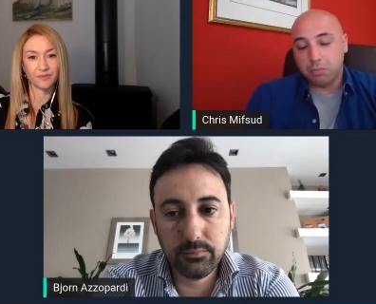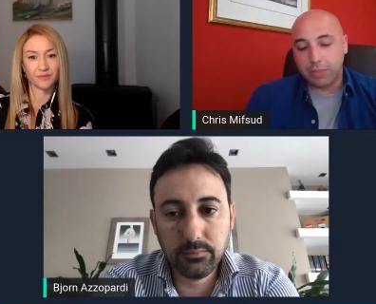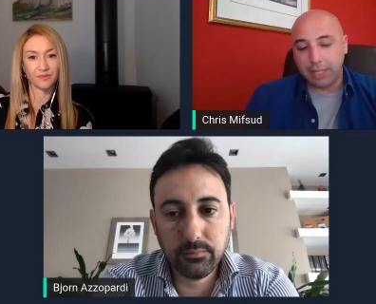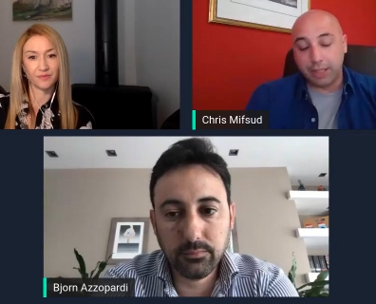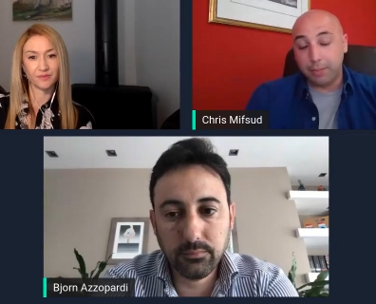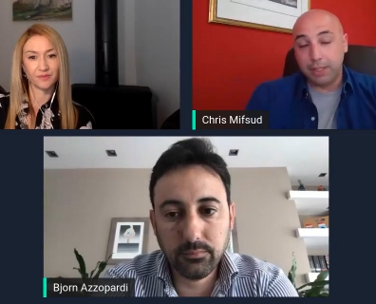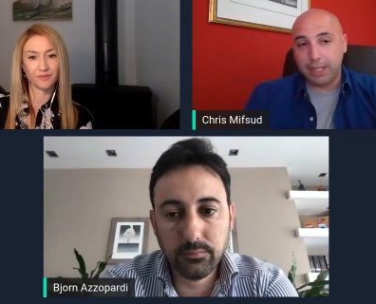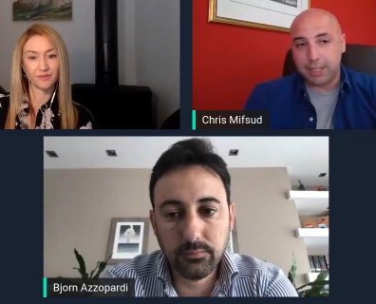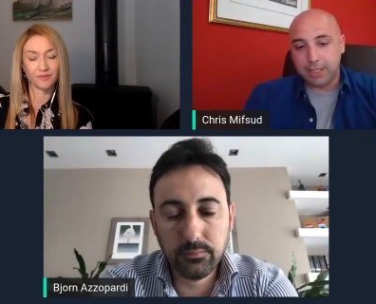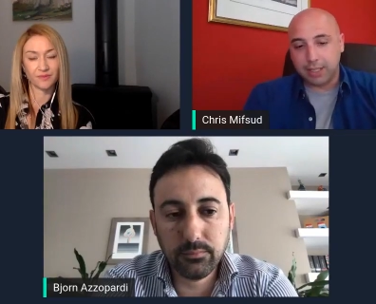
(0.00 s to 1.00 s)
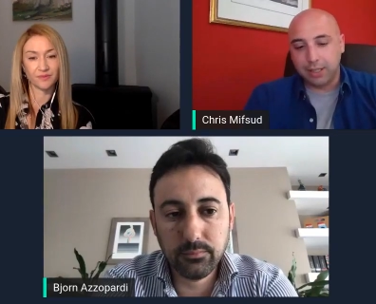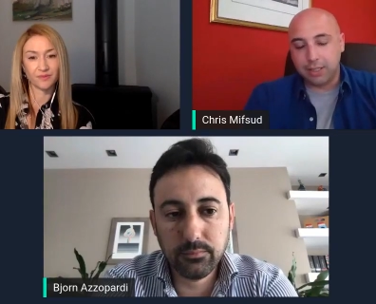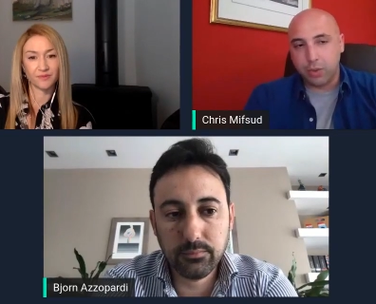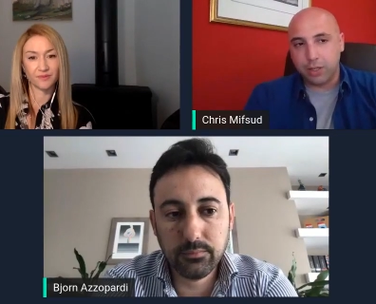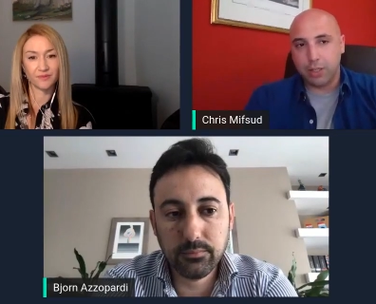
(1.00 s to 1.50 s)
Speaker 1: that, I mean, that's at
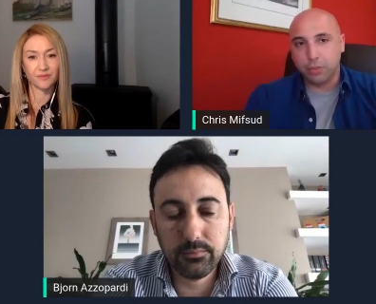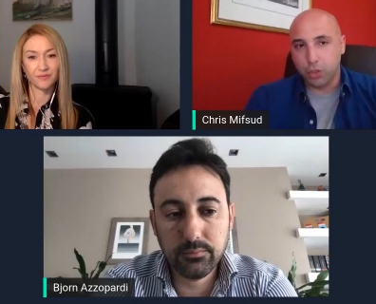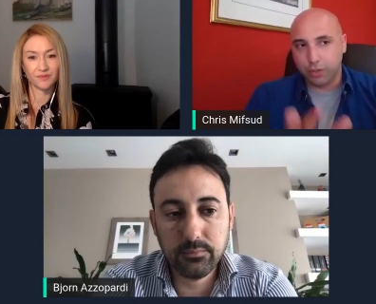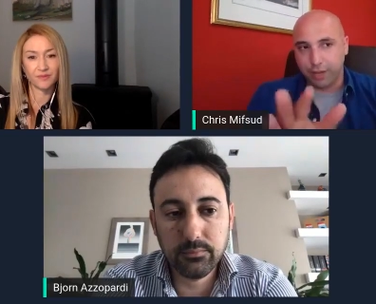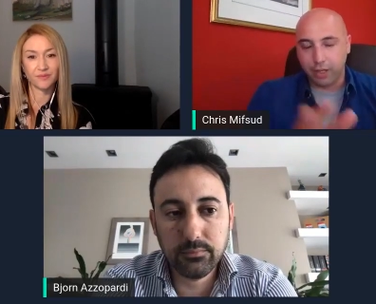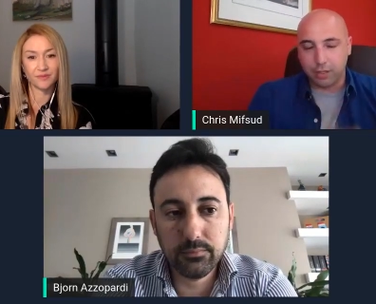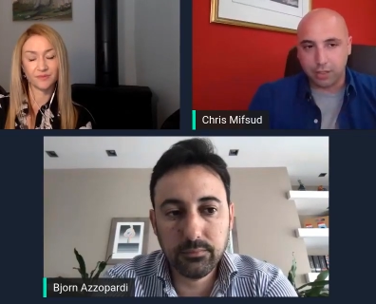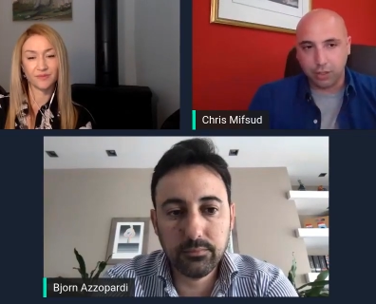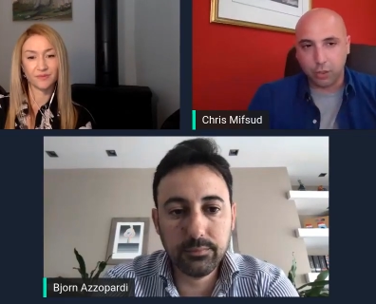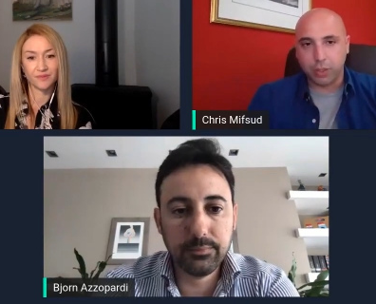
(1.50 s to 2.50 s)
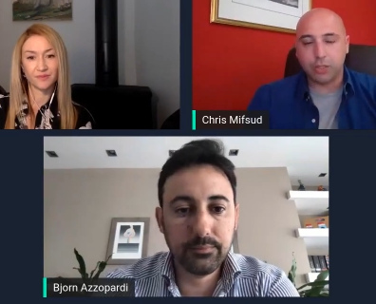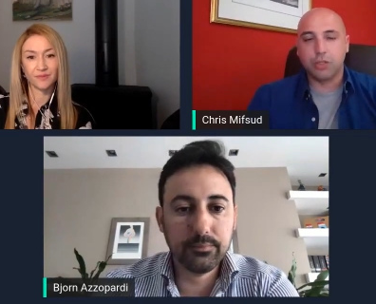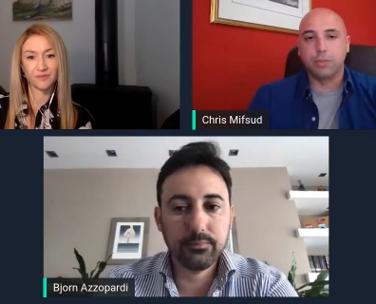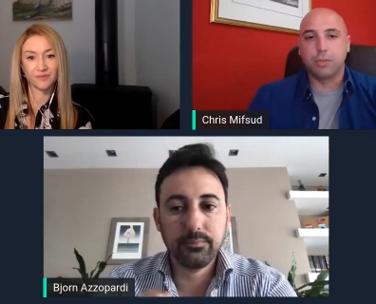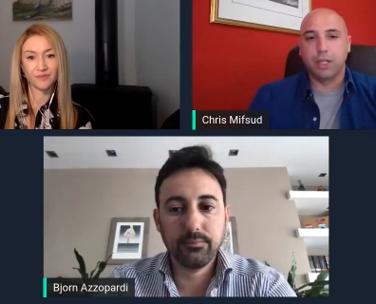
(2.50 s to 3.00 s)
least, I'm not sure if I answered your
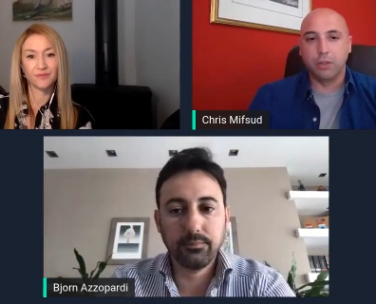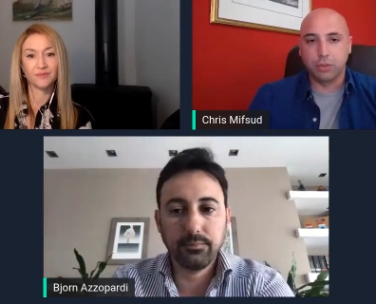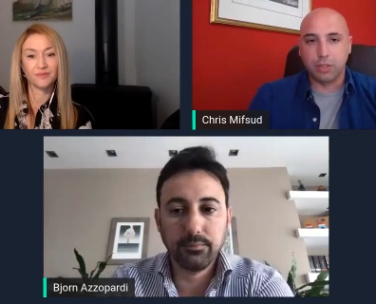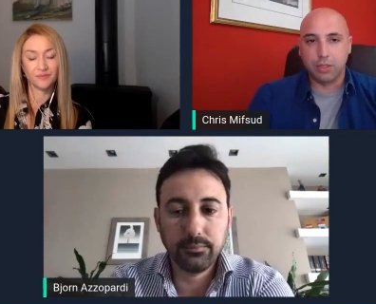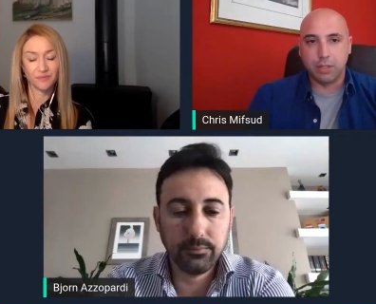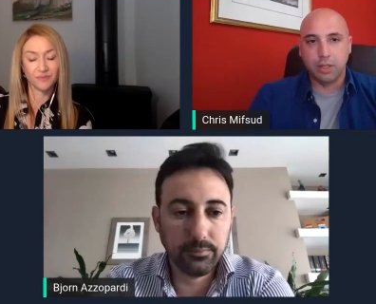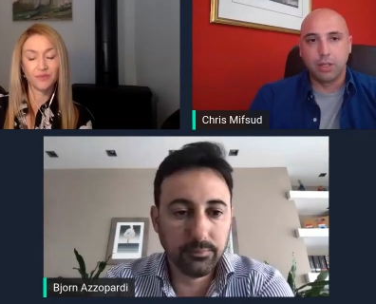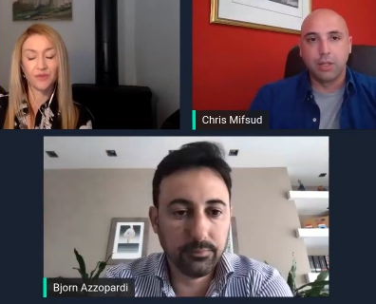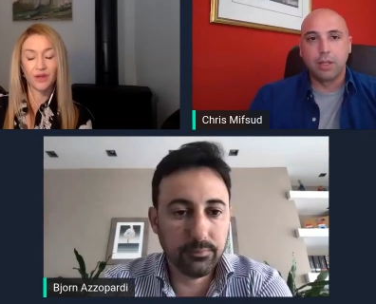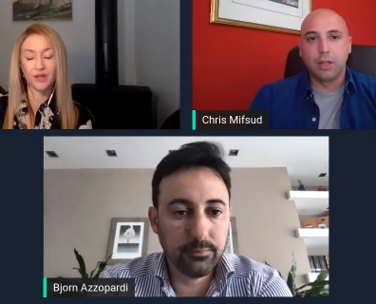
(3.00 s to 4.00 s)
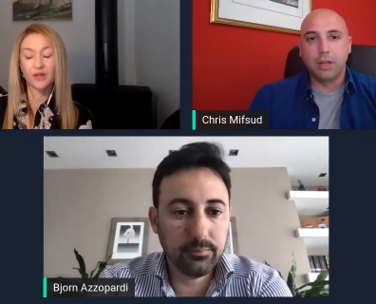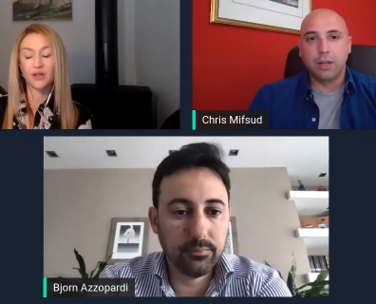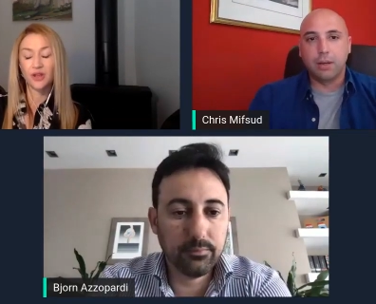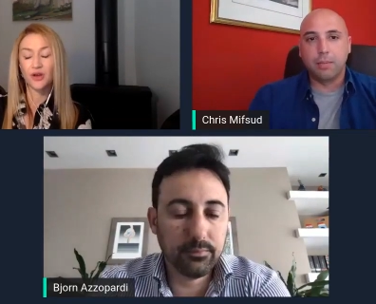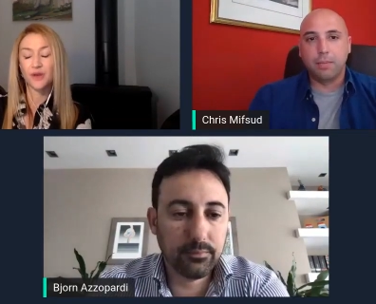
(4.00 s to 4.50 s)
question, but I noticed.
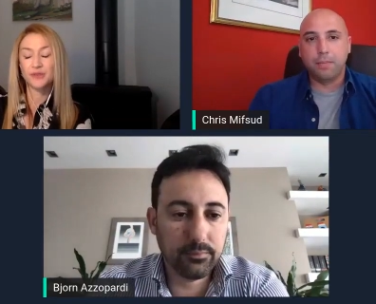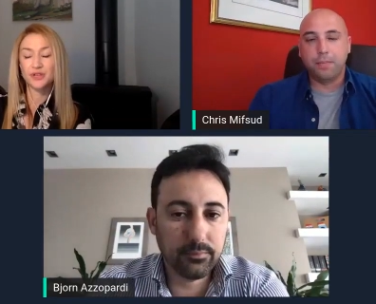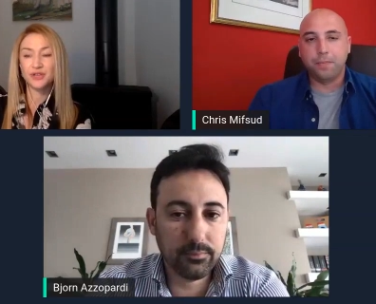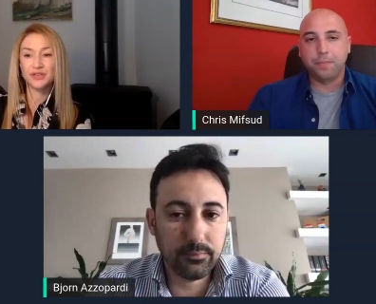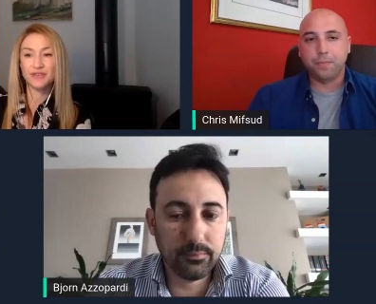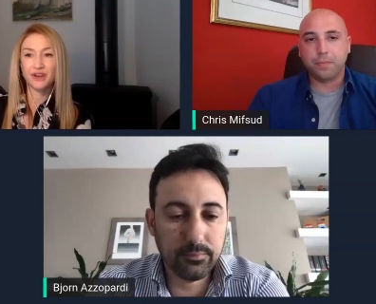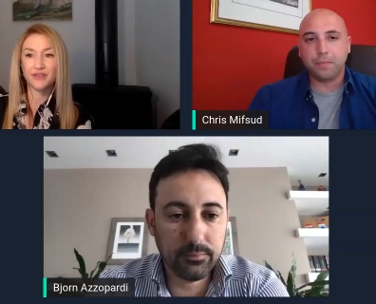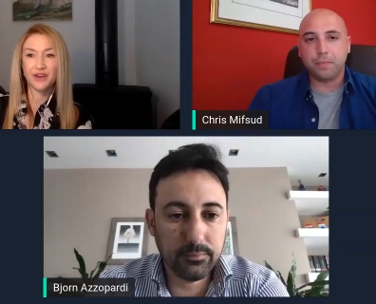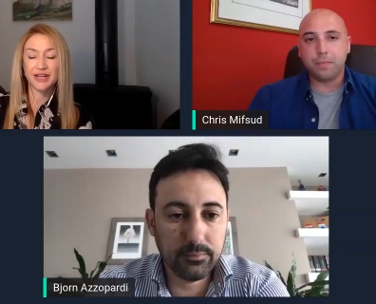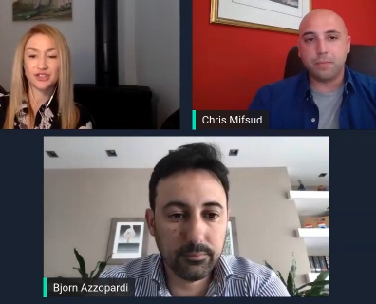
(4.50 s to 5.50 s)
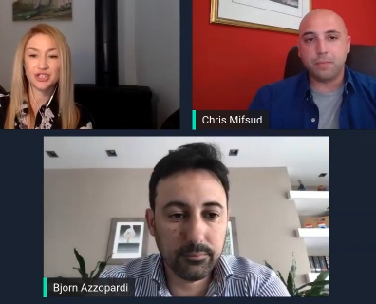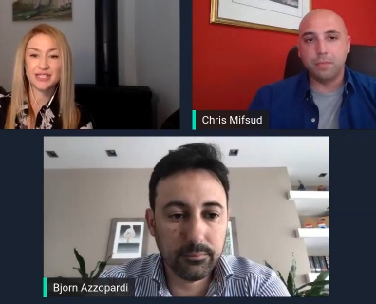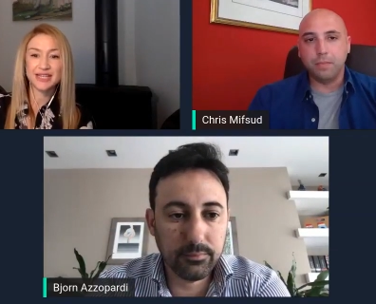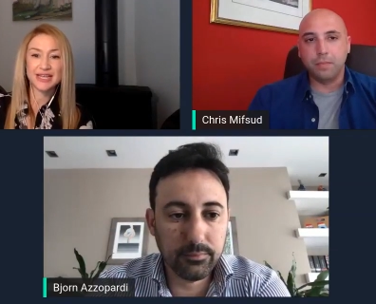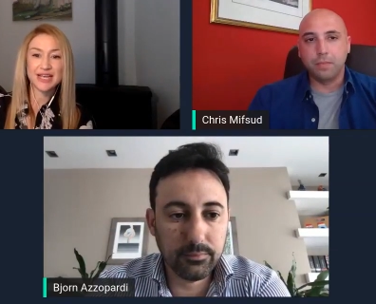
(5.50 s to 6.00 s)
Speaker 2: No, absolutely. Very, very
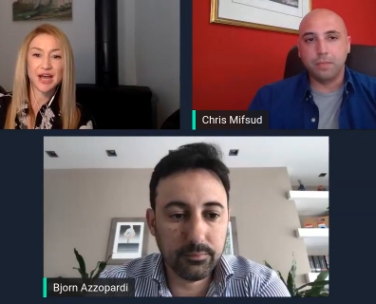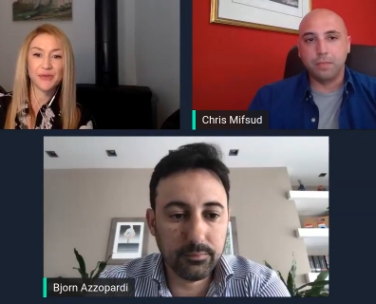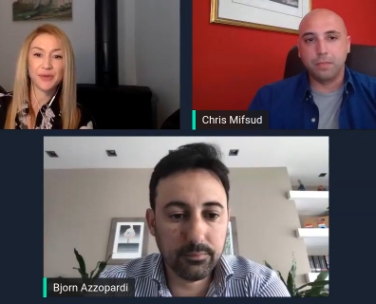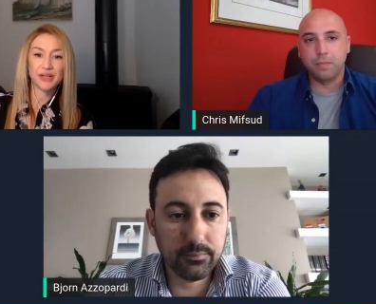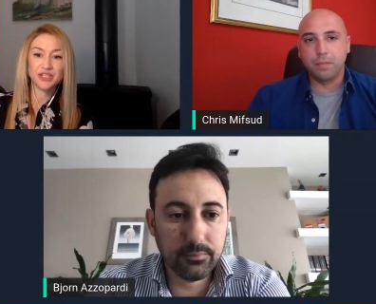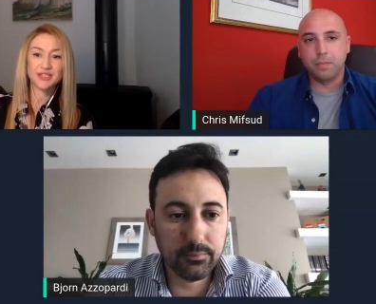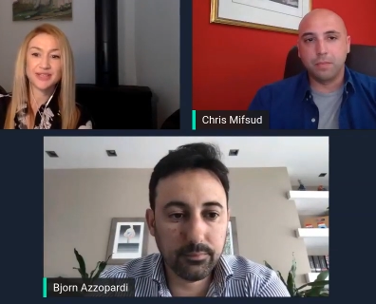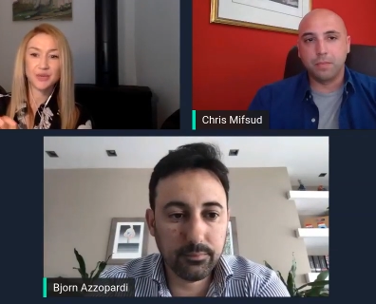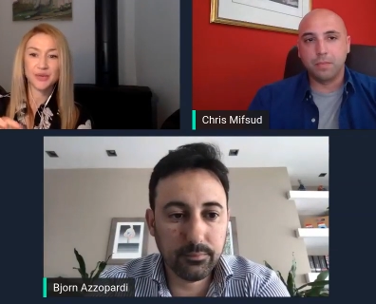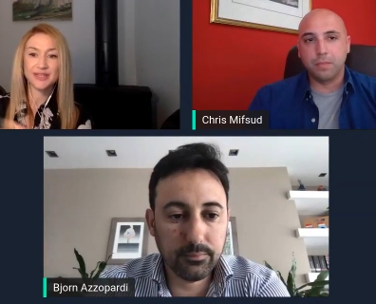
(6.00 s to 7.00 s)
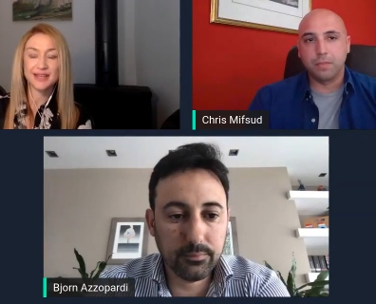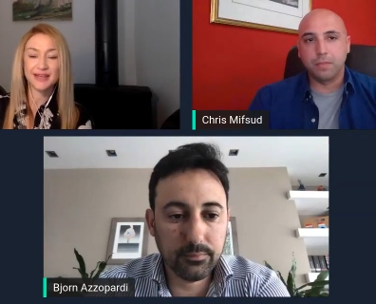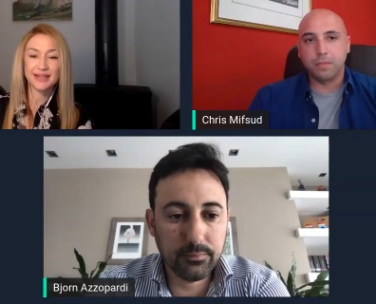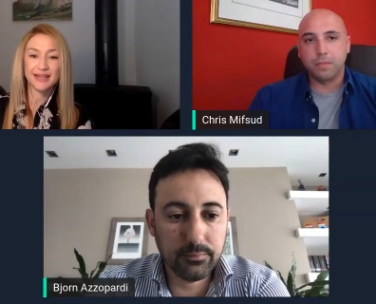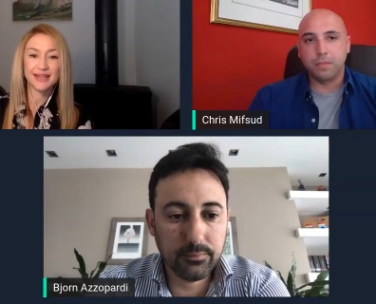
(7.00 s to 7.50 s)
interesting. Um, I'll just segue
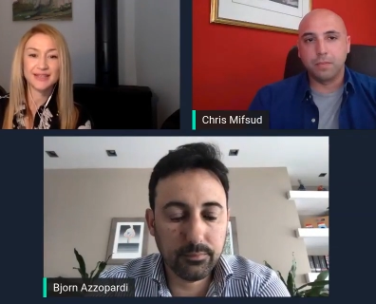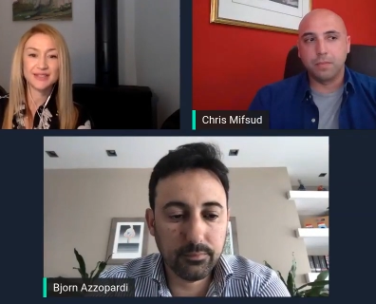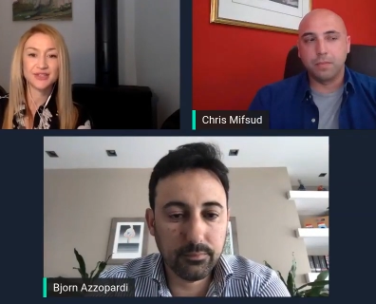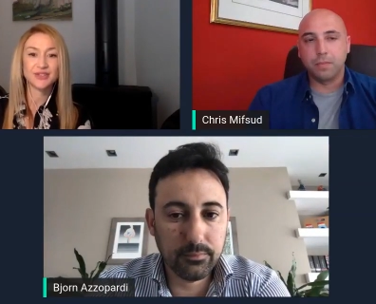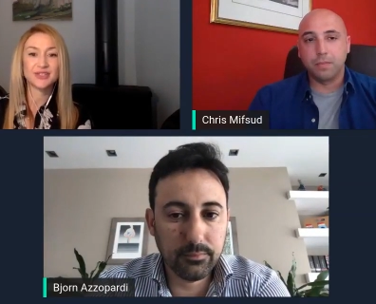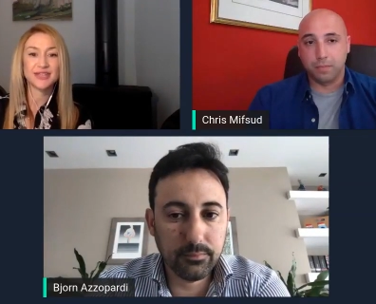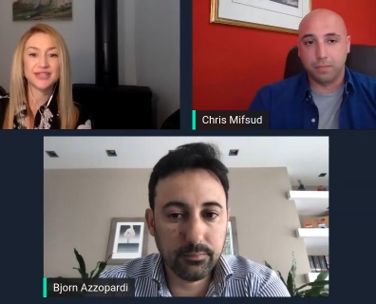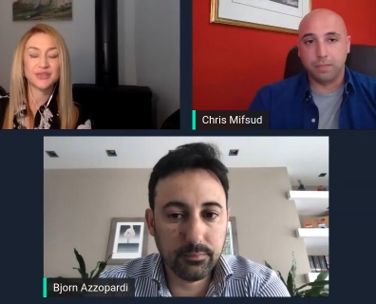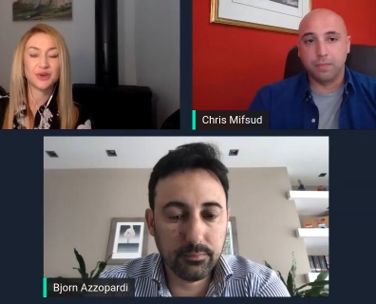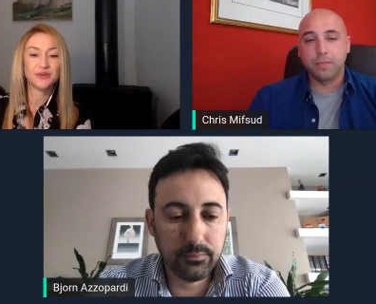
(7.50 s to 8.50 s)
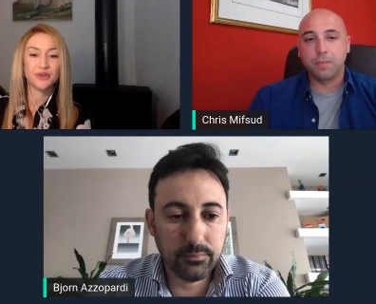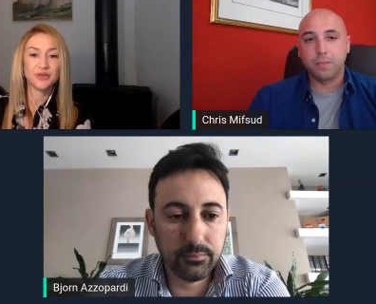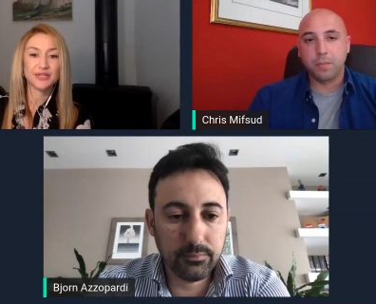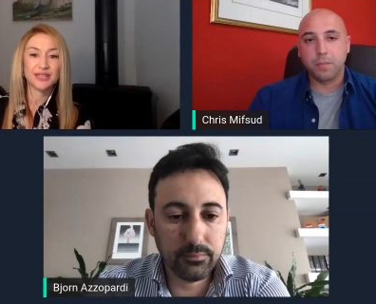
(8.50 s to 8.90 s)
slightly and to say to our viewers